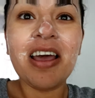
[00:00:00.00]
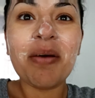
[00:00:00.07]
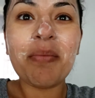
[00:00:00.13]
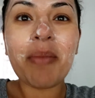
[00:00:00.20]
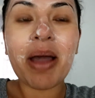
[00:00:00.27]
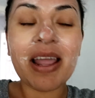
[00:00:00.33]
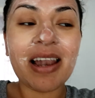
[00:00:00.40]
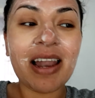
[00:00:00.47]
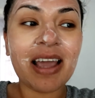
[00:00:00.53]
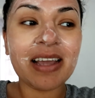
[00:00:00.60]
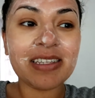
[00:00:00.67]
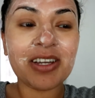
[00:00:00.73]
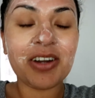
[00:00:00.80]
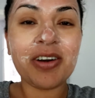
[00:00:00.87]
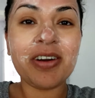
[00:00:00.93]
my
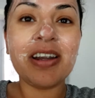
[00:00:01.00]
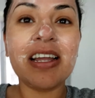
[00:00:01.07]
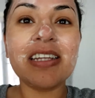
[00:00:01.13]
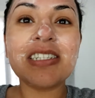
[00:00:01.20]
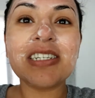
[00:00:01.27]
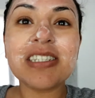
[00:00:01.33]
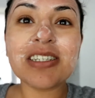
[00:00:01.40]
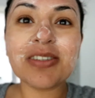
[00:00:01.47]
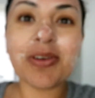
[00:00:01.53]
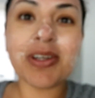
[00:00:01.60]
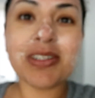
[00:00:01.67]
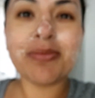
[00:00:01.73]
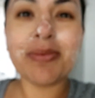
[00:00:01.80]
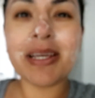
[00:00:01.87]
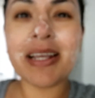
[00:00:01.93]
legs hurt and she just wants
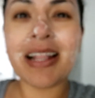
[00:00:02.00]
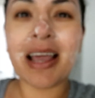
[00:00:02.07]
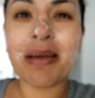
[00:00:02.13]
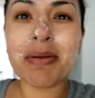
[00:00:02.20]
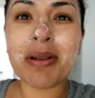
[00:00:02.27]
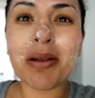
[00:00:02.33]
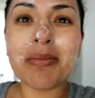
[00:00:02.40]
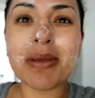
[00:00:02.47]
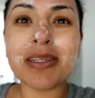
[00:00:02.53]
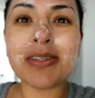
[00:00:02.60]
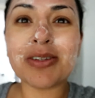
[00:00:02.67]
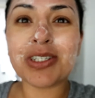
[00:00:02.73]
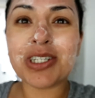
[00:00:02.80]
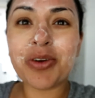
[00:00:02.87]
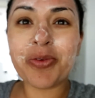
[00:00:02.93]
to be climbing on me
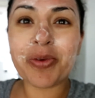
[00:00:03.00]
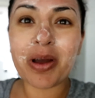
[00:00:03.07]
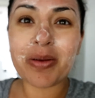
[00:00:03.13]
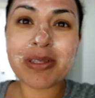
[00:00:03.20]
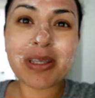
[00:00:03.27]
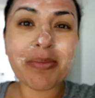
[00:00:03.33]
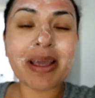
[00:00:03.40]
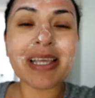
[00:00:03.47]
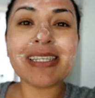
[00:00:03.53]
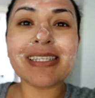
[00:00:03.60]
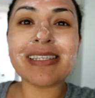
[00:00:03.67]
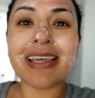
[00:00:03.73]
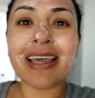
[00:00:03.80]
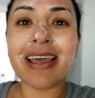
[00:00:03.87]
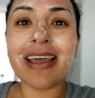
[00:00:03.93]
so she rubs on my
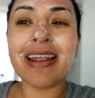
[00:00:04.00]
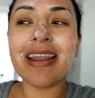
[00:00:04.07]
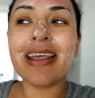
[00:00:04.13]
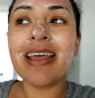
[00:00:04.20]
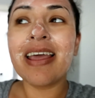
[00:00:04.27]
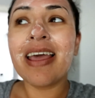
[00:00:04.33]
skin